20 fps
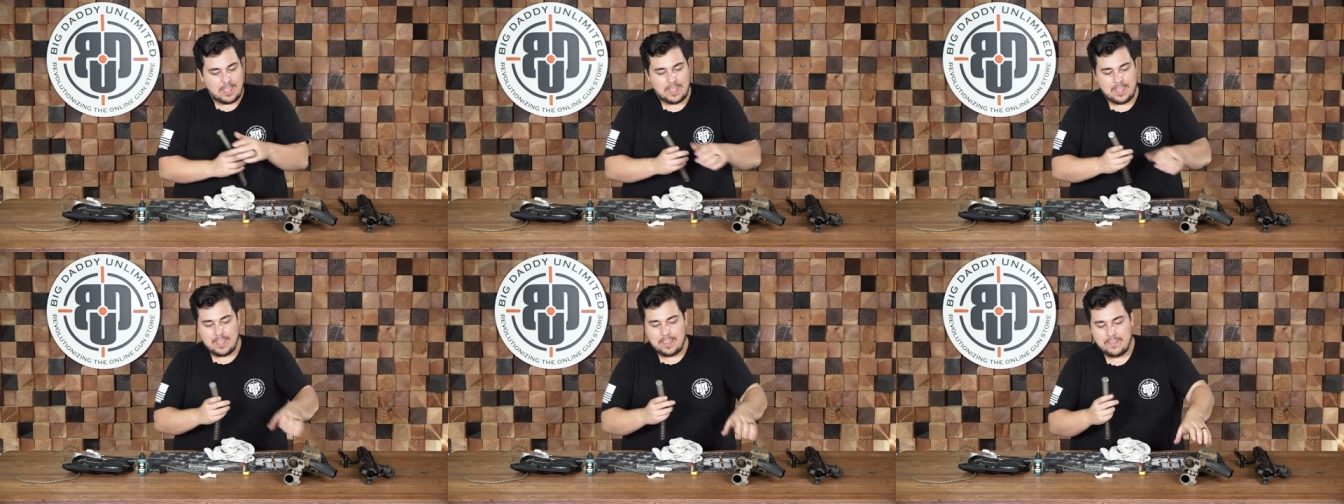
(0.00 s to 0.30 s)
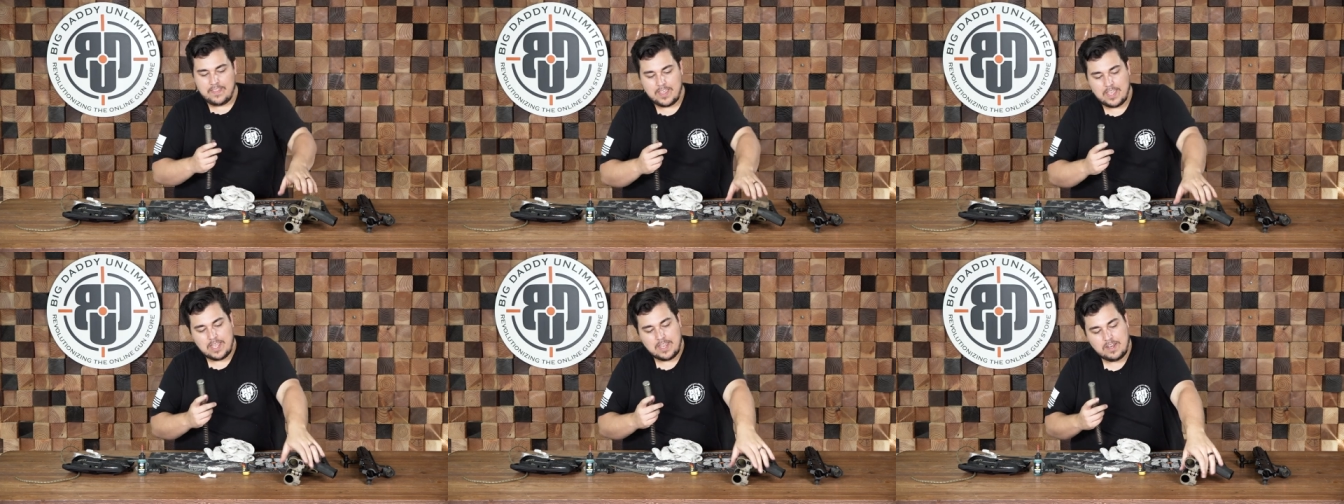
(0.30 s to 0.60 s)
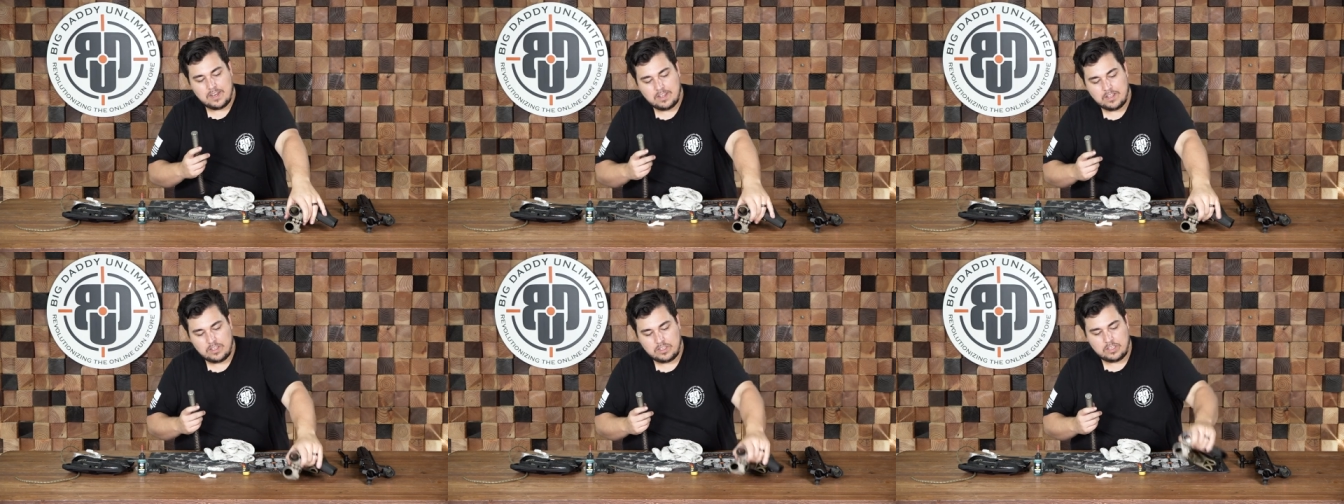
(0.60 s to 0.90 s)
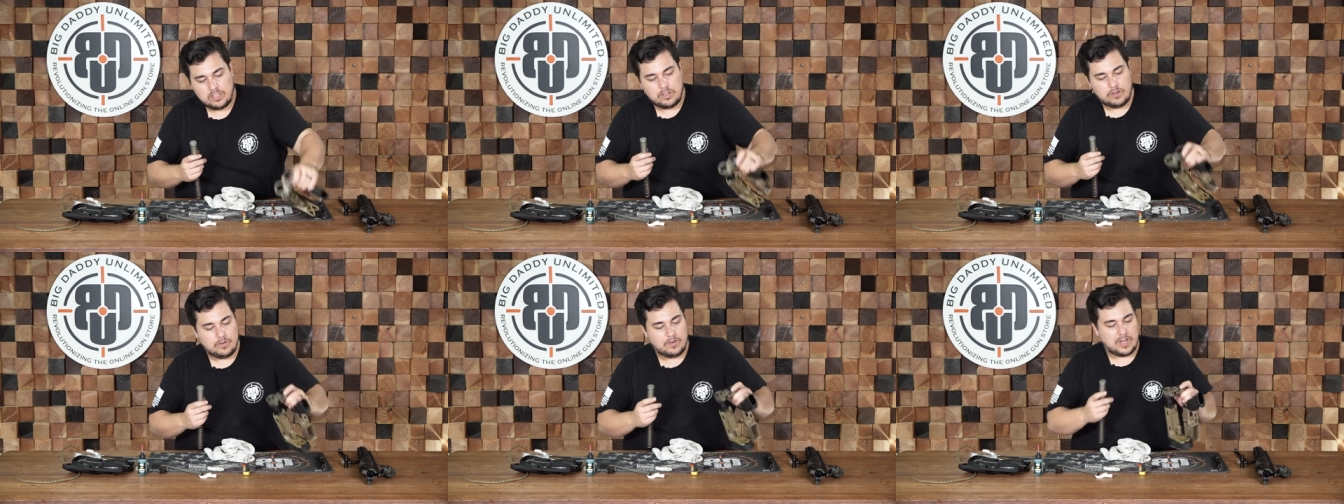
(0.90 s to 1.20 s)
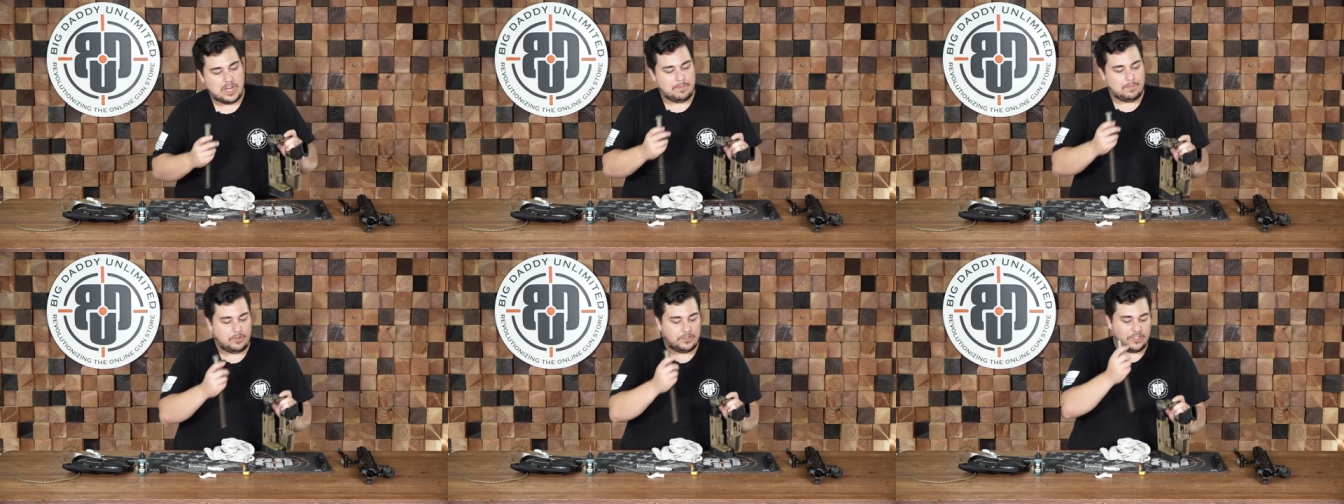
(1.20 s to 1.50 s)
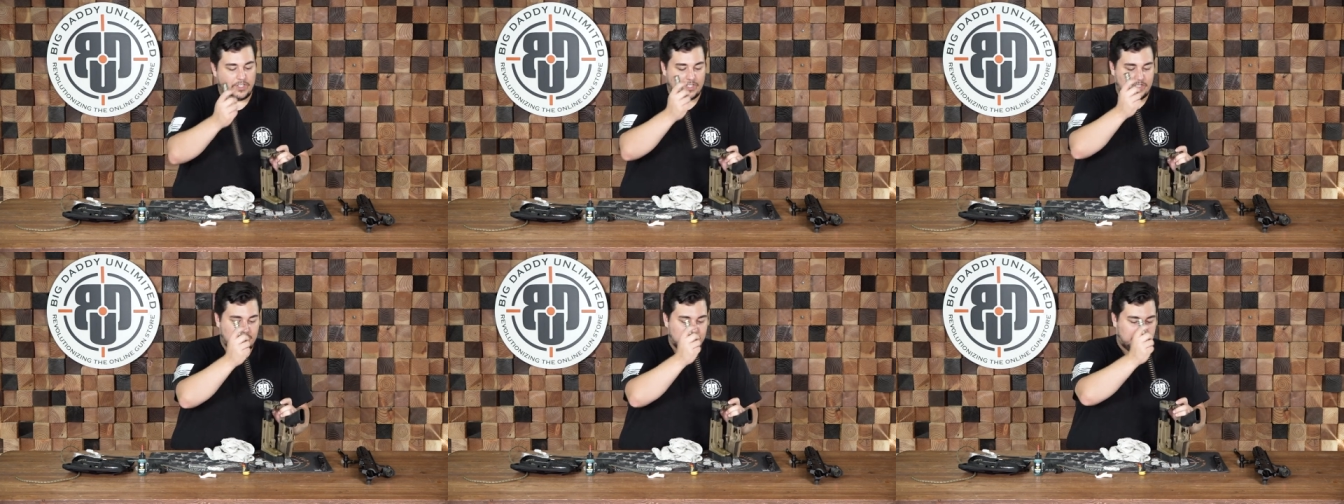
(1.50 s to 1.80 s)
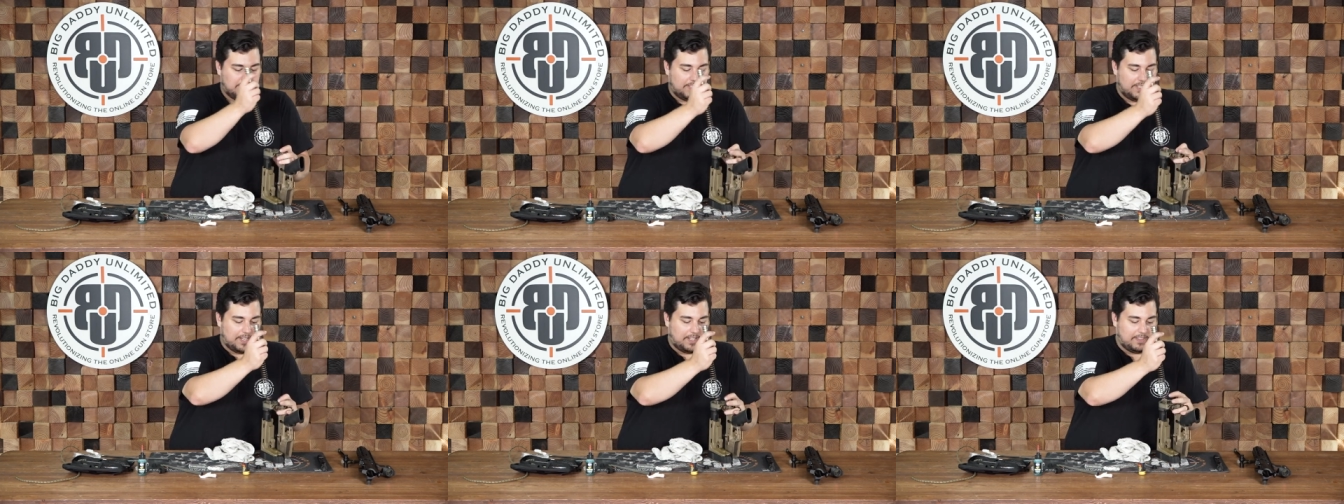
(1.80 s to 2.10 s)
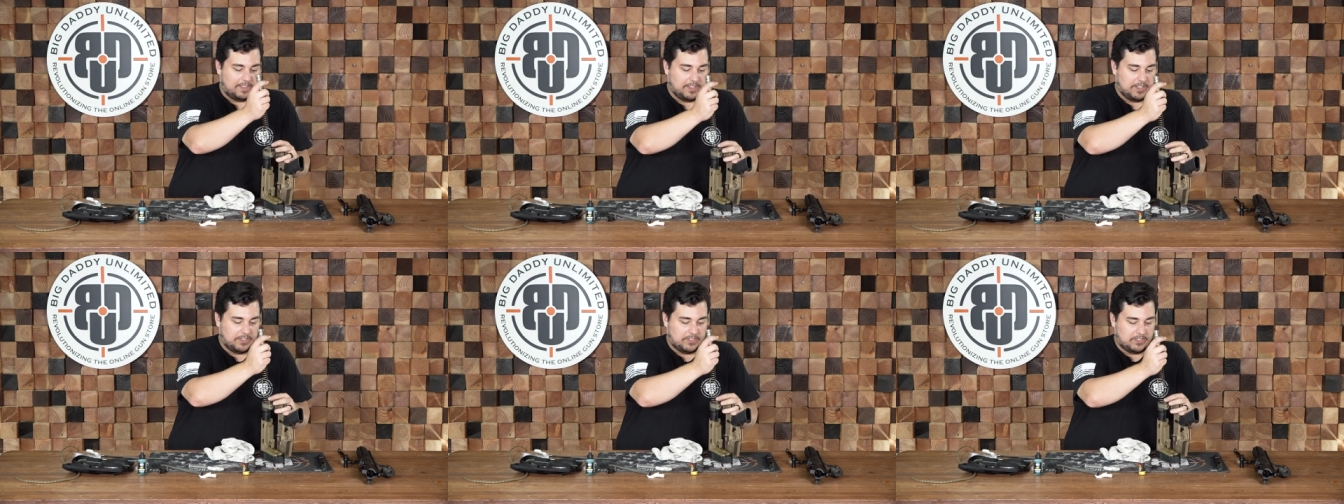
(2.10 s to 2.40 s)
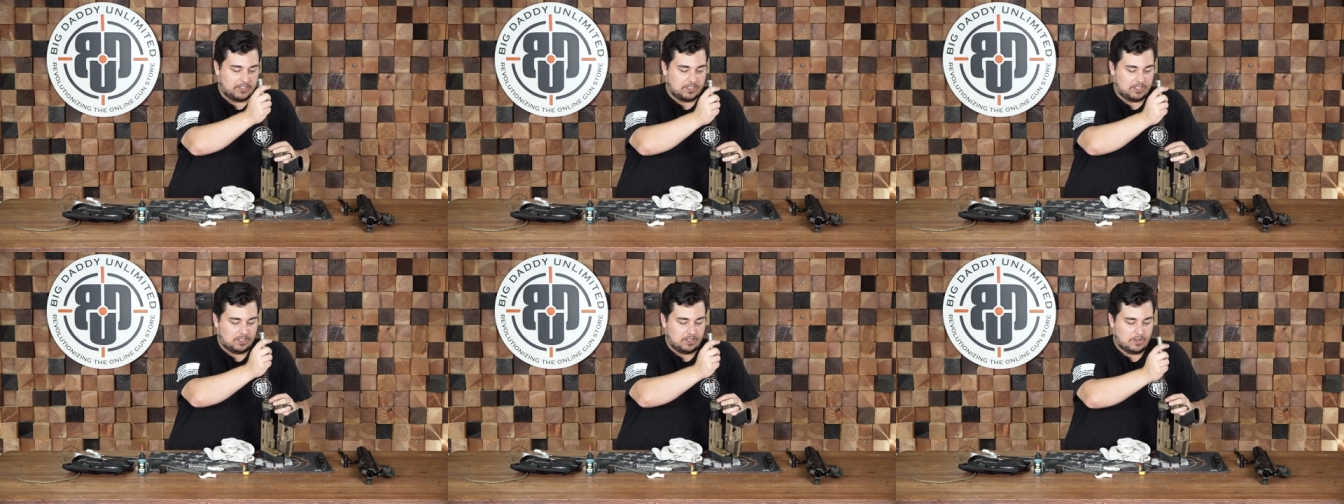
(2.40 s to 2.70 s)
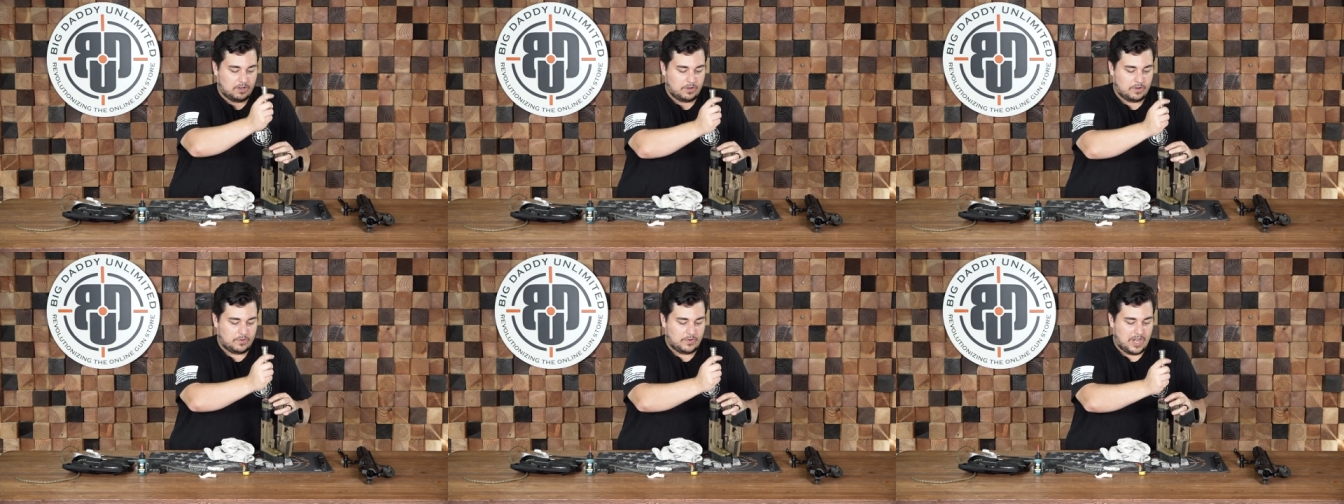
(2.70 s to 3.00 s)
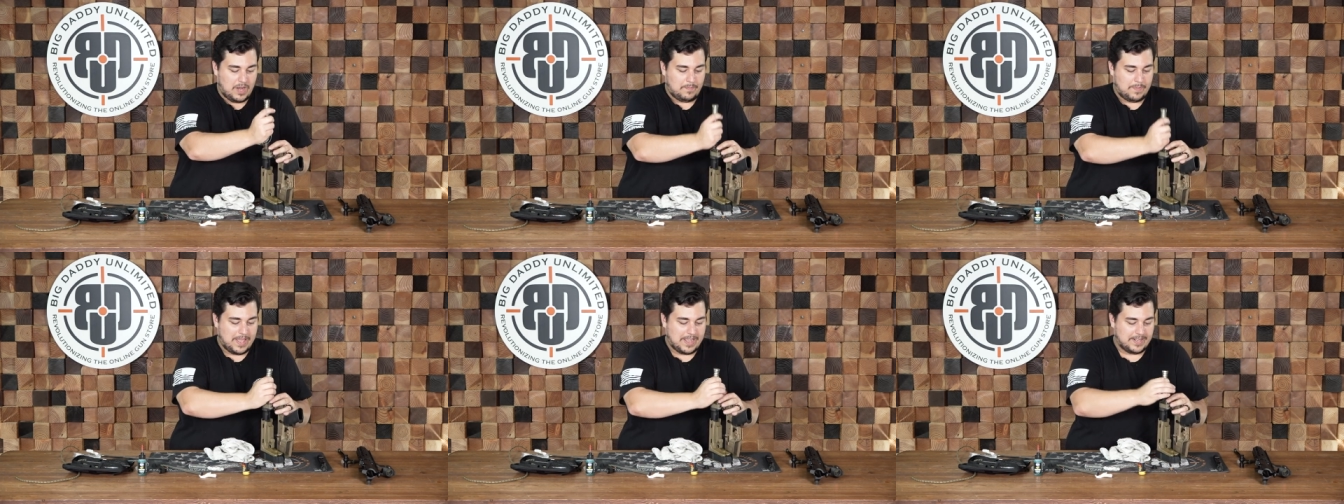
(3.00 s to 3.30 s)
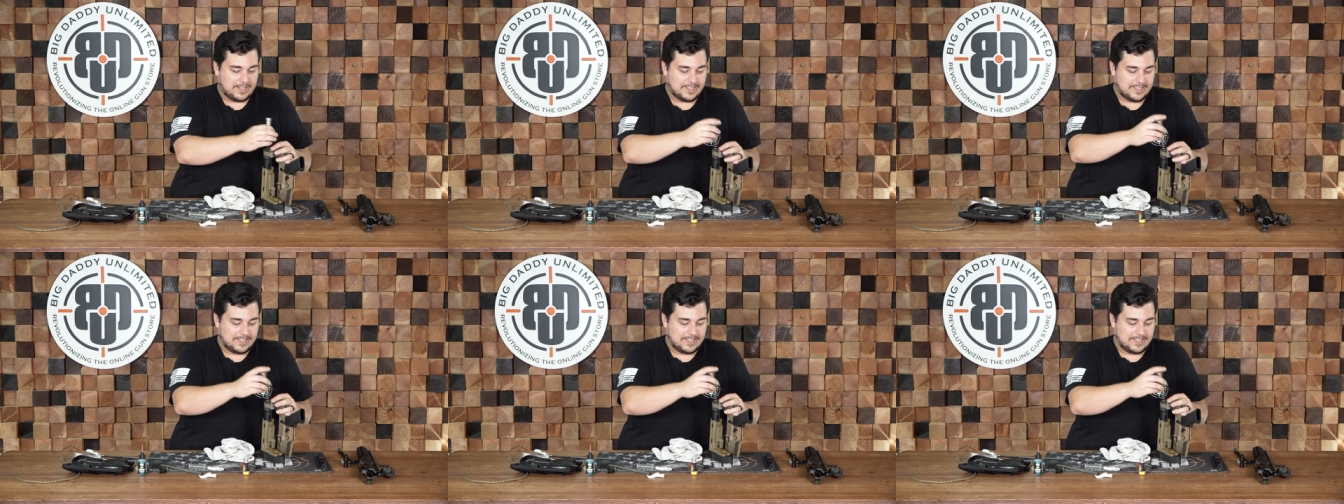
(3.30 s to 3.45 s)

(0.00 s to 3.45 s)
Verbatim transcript: And then you're able just to stick this right back